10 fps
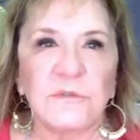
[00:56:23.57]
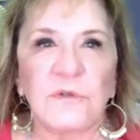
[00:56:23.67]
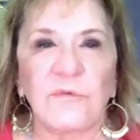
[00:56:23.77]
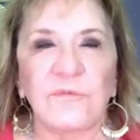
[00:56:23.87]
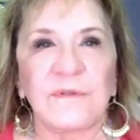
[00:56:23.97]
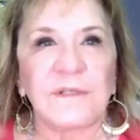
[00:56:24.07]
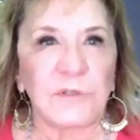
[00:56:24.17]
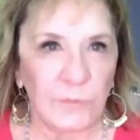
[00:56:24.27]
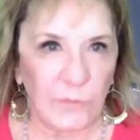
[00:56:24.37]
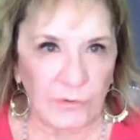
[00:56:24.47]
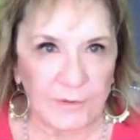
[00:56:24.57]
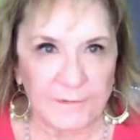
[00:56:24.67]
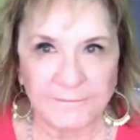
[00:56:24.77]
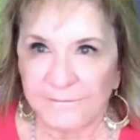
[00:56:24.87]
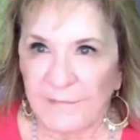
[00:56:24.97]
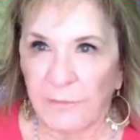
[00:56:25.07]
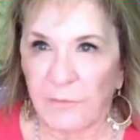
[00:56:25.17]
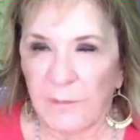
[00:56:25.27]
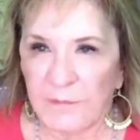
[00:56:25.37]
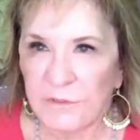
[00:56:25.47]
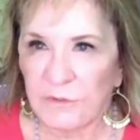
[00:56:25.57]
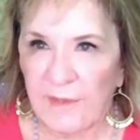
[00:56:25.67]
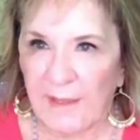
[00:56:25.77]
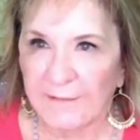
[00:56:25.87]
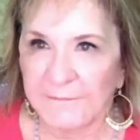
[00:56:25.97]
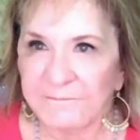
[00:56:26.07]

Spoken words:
you don't feel like you're bored. I promise you that.